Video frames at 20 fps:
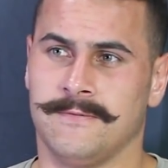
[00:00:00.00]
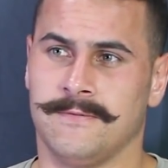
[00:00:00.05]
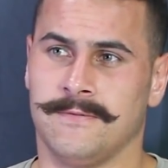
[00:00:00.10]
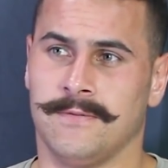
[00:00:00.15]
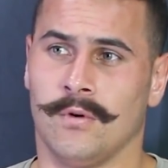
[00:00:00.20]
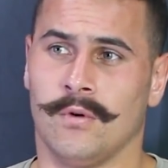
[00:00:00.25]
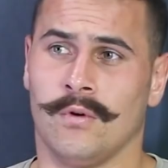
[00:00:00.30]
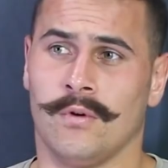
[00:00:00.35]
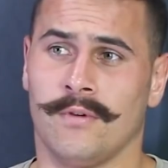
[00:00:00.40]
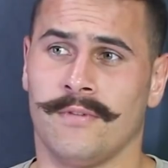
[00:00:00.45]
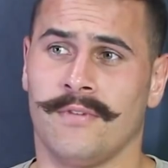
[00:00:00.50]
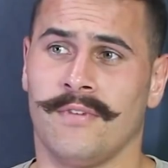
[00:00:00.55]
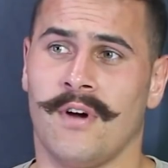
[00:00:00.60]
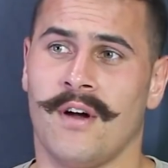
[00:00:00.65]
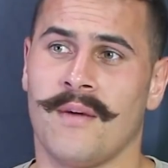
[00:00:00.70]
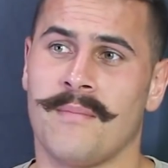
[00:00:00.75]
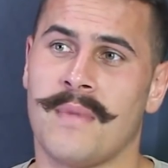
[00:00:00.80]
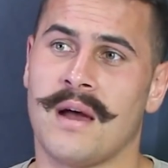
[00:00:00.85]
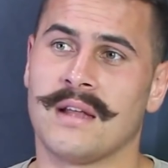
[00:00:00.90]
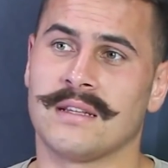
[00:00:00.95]
4 or
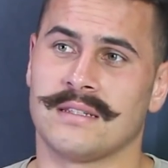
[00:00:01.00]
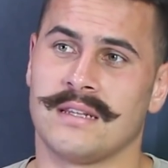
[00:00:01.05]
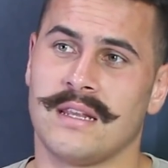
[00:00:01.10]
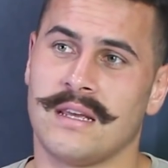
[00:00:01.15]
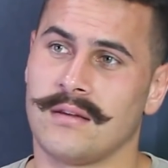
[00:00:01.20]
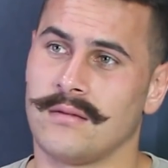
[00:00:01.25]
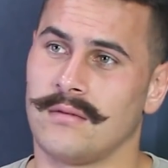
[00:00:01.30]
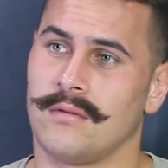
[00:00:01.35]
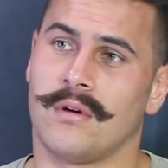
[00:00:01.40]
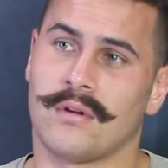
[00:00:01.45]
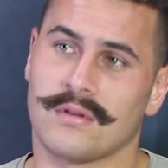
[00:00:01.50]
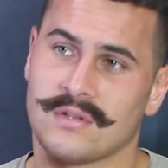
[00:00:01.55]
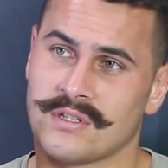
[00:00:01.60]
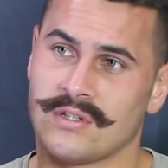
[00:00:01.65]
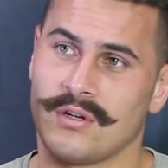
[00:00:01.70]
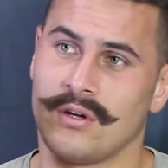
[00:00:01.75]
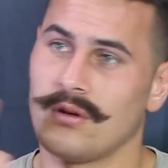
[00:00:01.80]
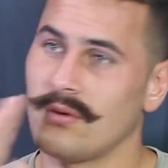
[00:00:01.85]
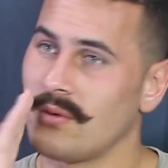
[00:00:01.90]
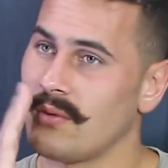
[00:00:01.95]
5 months now, like
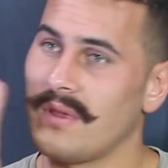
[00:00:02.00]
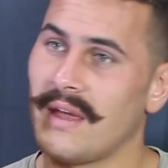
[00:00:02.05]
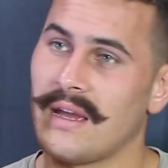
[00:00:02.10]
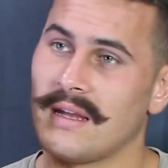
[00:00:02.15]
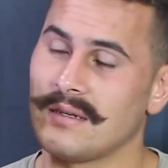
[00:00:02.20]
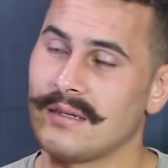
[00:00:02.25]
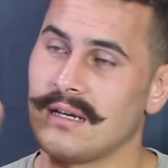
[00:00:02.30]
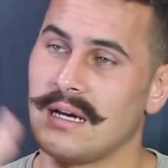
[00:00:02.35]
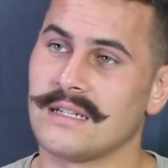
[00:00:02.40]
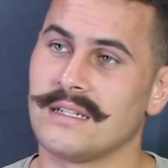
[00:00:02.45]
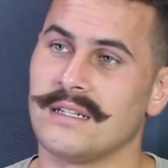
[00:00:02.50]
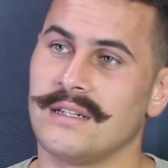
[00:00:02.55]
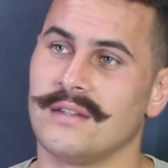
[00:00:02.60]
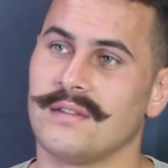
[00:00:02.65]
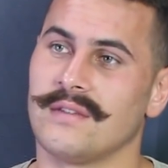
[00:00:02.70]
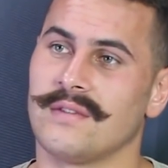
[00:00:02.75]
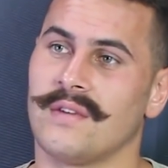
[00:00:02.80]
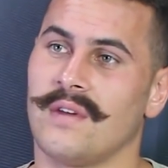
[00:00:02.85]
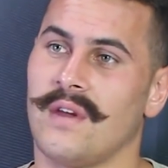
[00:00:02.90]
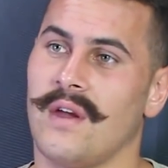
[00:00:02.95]
solid without touching
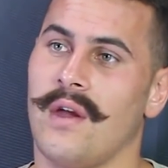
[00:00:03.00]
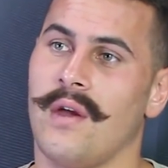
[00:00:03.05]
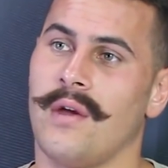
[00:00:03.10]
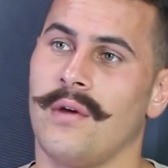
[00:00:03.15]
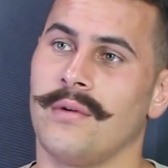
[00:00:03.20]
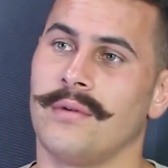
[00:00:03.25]
it. So.